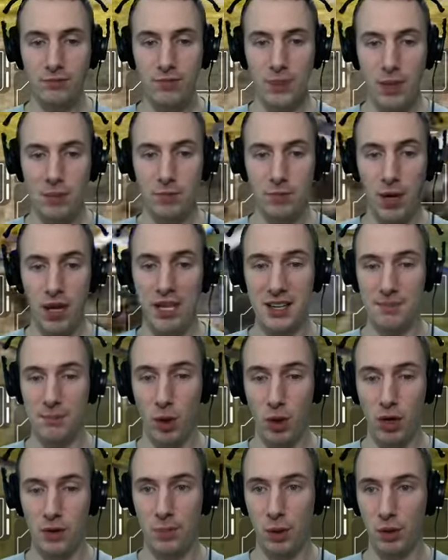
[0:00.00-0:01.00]
but
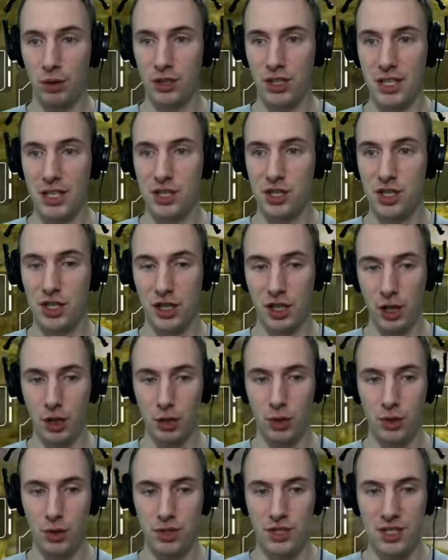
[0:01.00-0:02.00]
more importantly
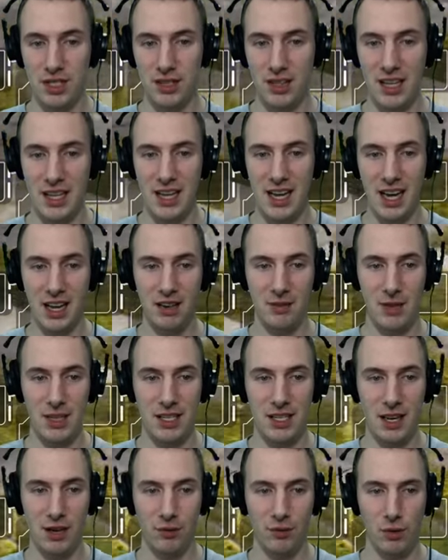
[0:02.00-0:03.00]
slows the enemy
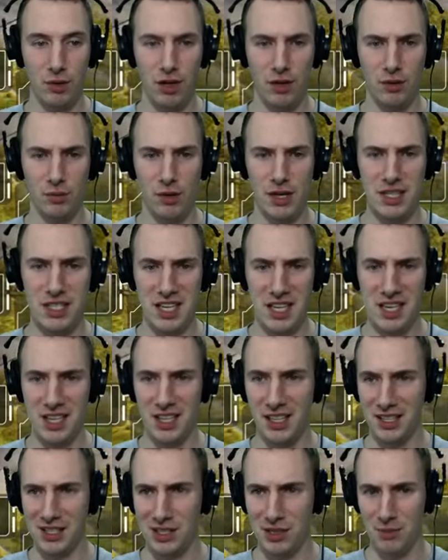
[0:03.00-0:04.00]
down for a
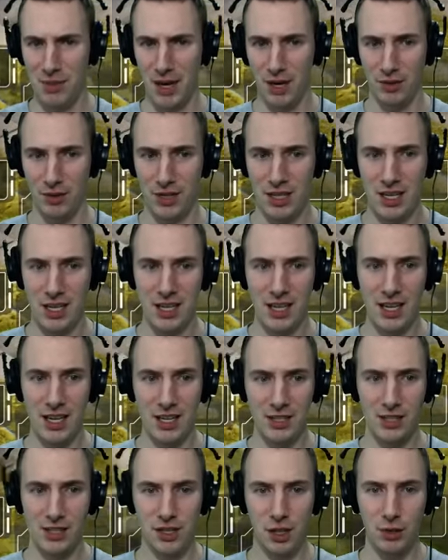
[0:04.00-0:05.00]
ridiculous amount. It
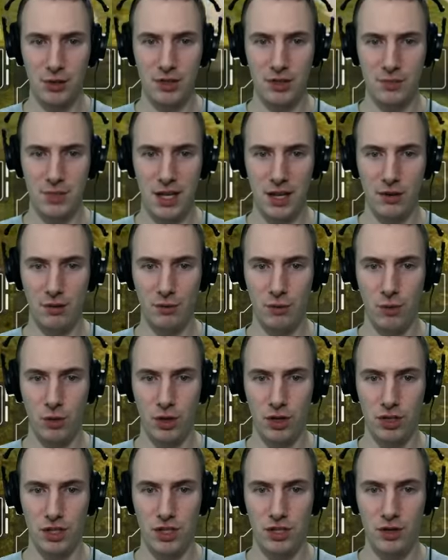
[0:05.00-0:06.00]
slows him down for
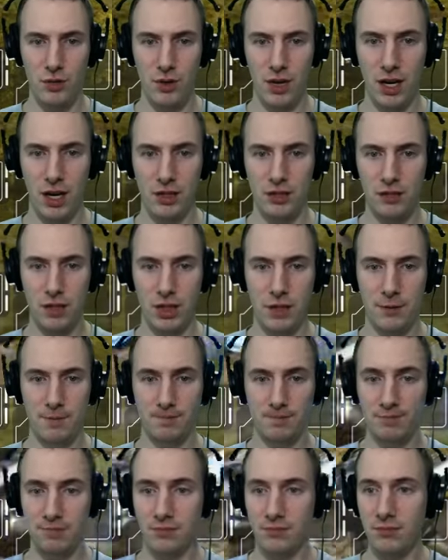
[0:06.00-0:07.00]
200.
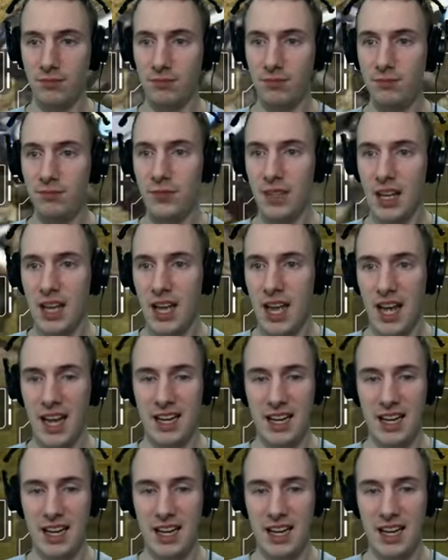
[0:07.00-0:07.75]
At